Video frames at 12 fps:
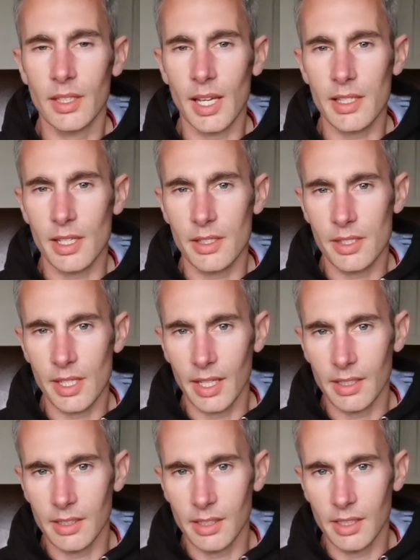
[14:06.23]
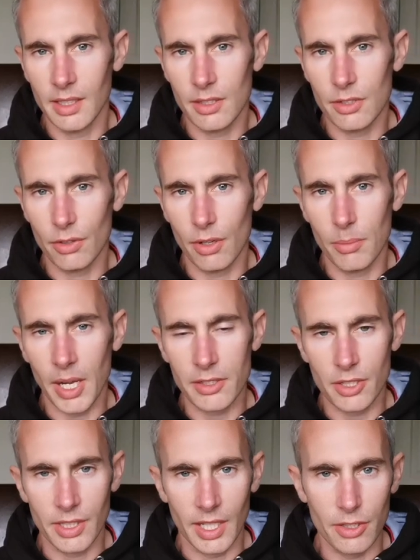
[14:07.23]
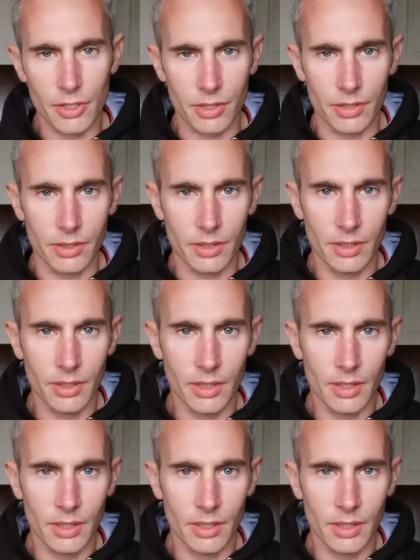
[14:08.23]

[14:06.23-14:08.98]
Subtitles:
And as I said, it's your imagination